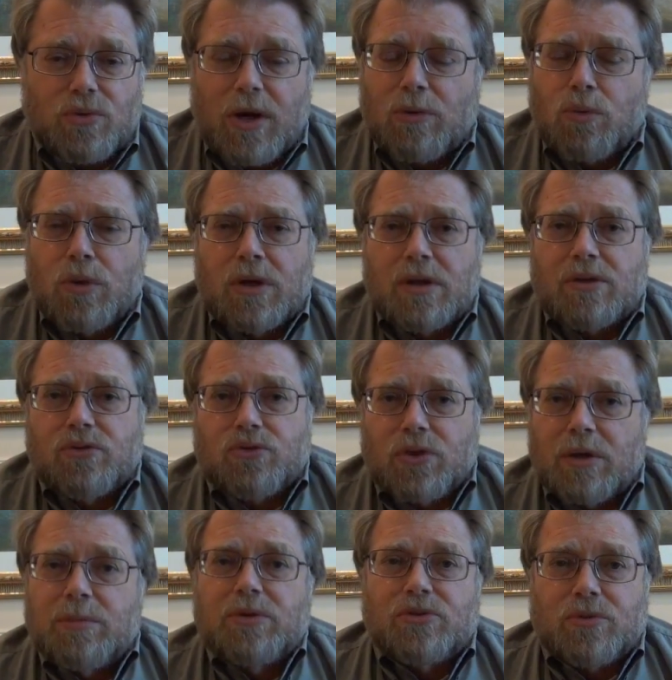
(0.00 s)
right-wing
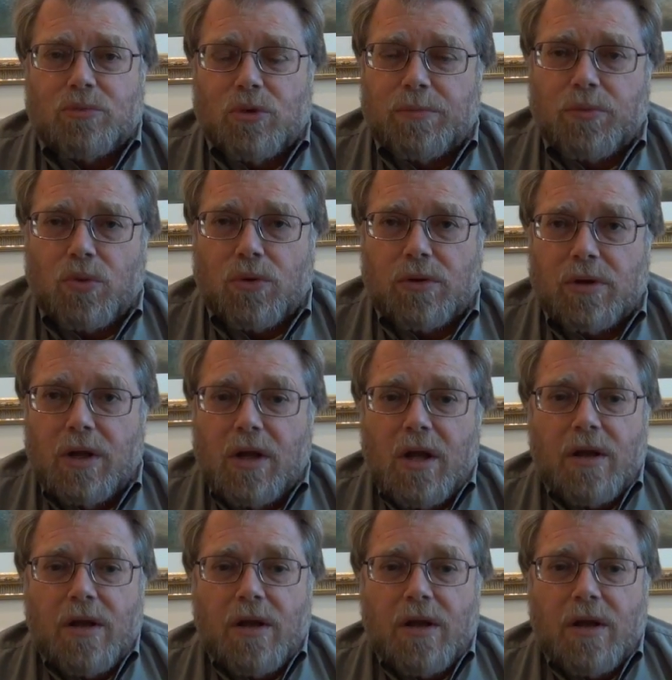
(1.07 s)
extremism report,